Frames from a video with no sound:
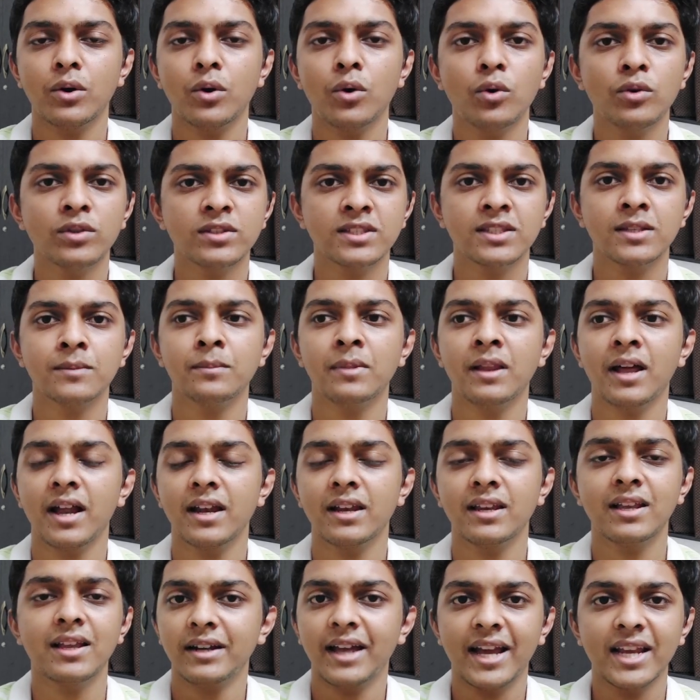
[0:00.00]
host the
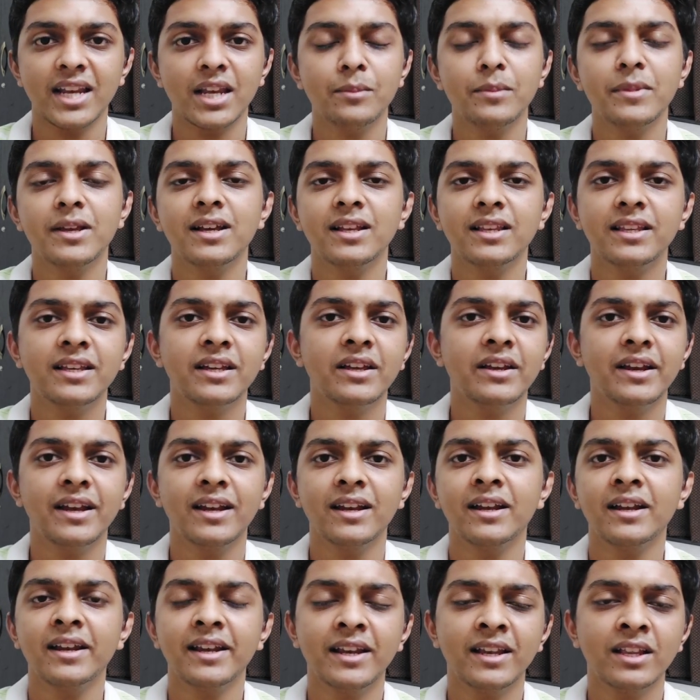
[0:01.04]
plan, dynamically
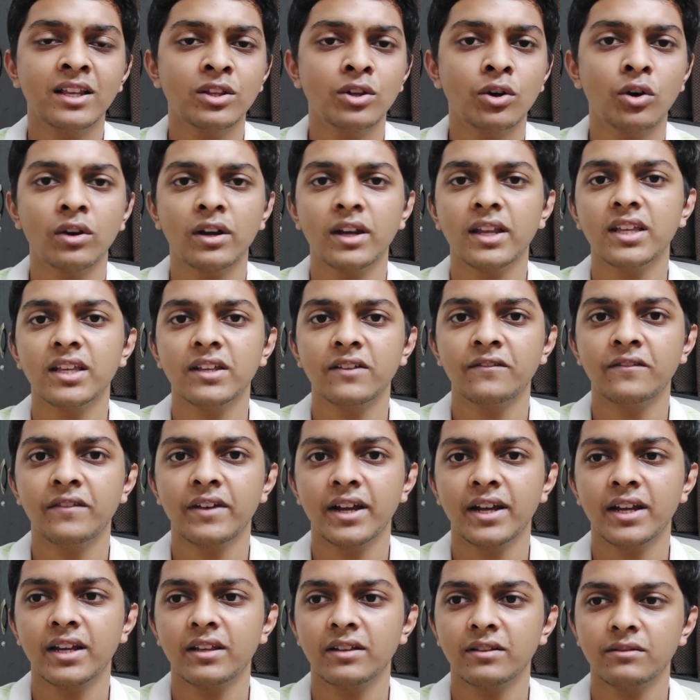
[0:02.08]
create a data throttling
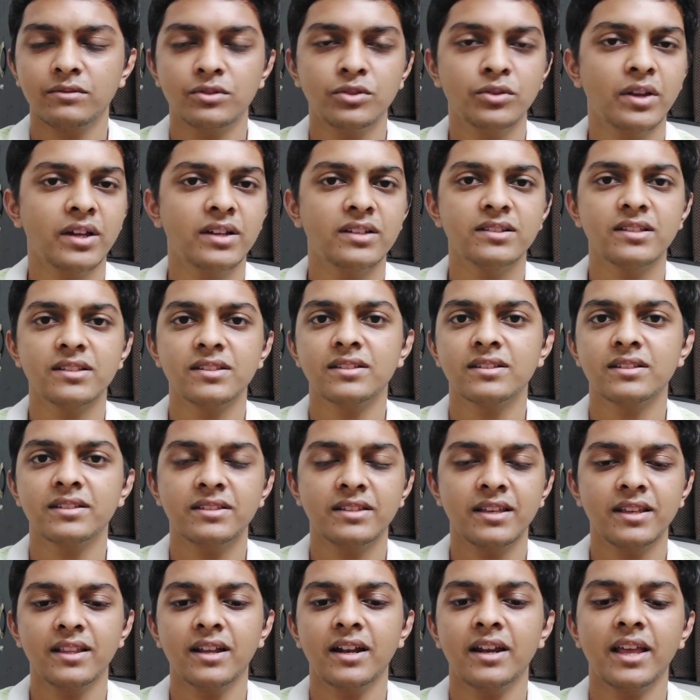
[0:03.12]
effect. You can just
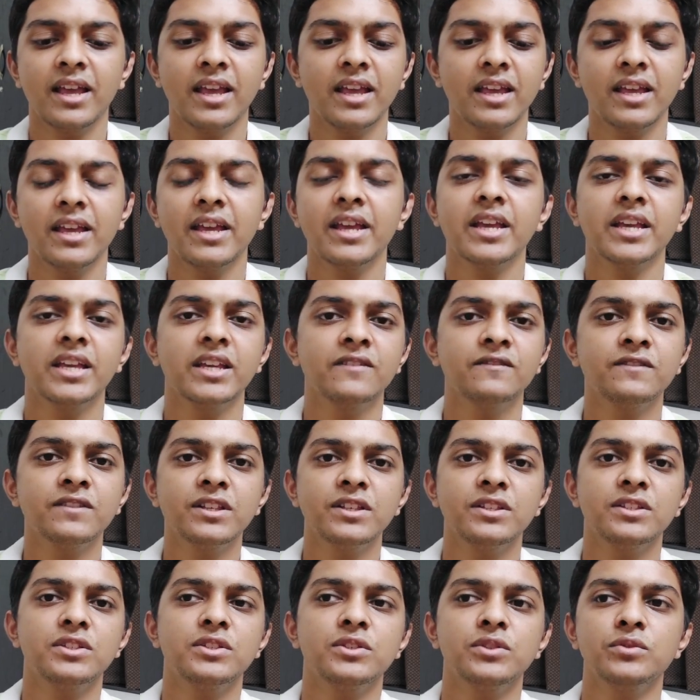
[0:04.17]
say that, hey, if
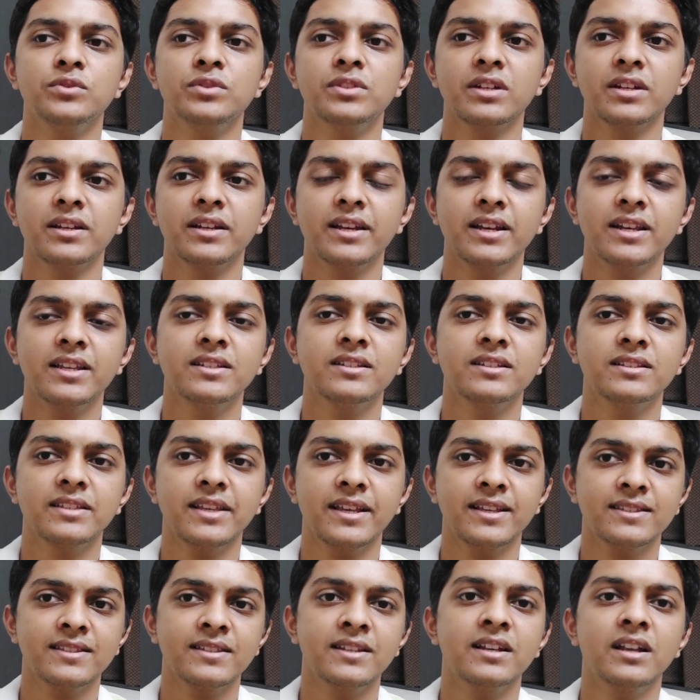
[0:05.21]
this user really just
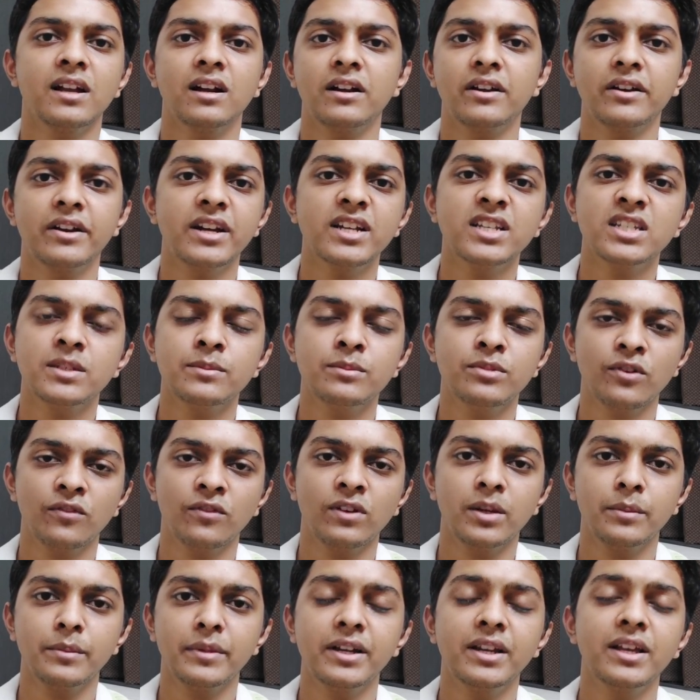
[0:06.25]
exceed 100 GB of
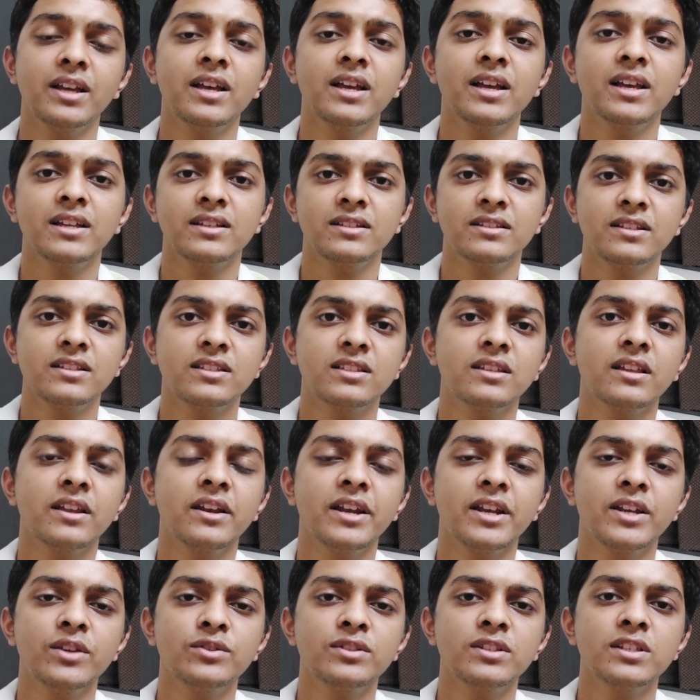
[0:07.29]
limit, just
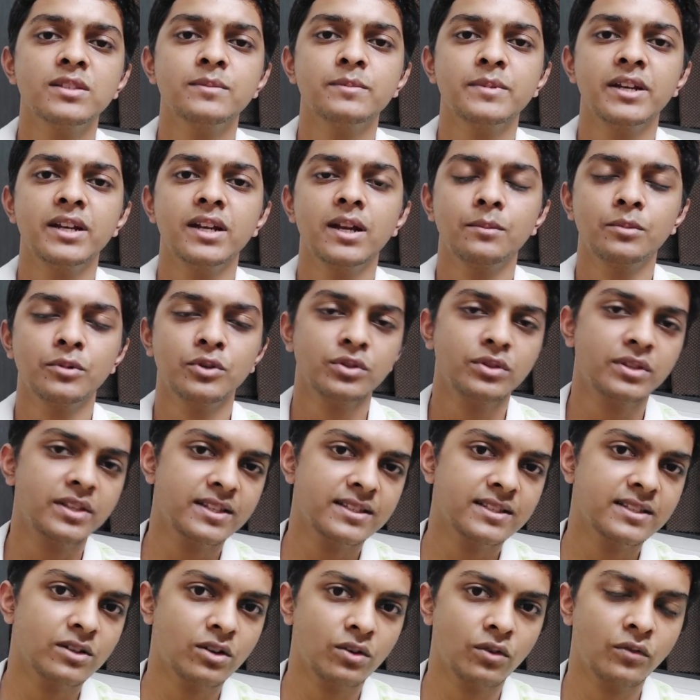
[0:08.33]
reduce the speed up to
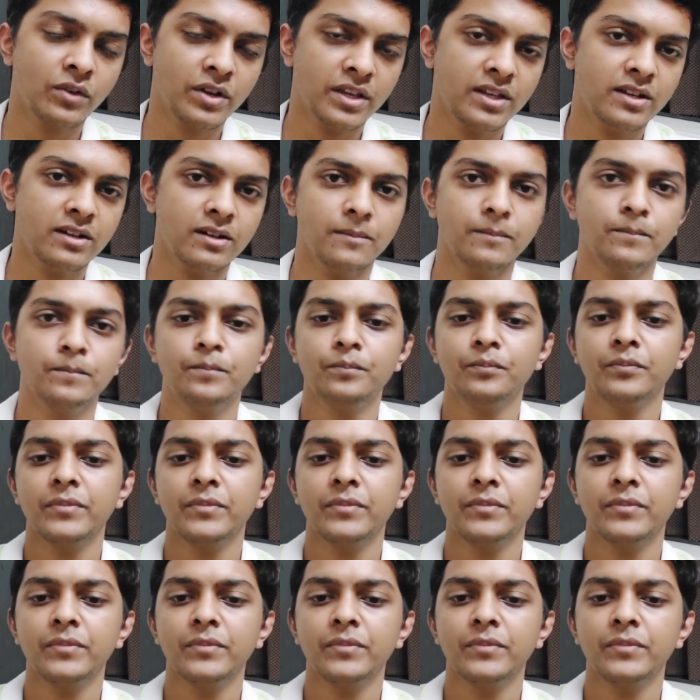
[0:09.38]
this over here.